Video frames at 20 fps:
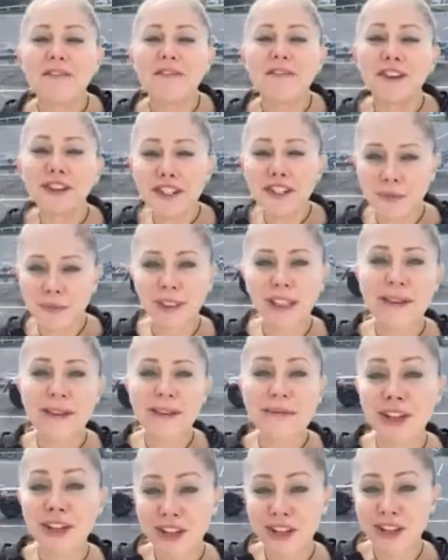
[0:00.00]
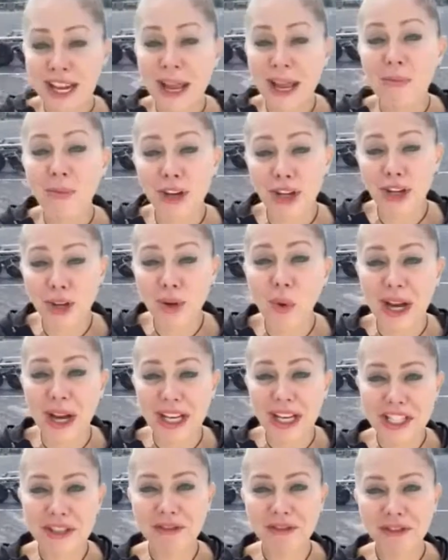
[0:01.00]
First of all, let me know your name, where you're
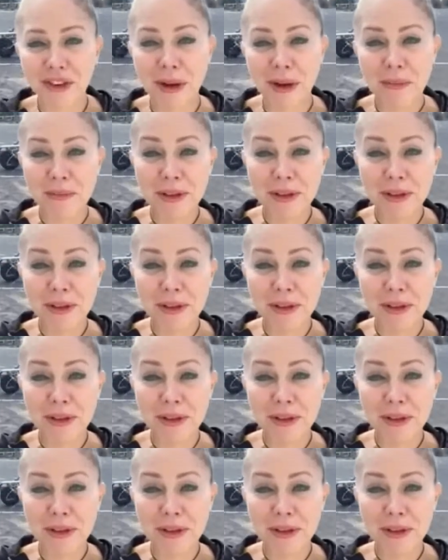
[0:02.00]
watching from.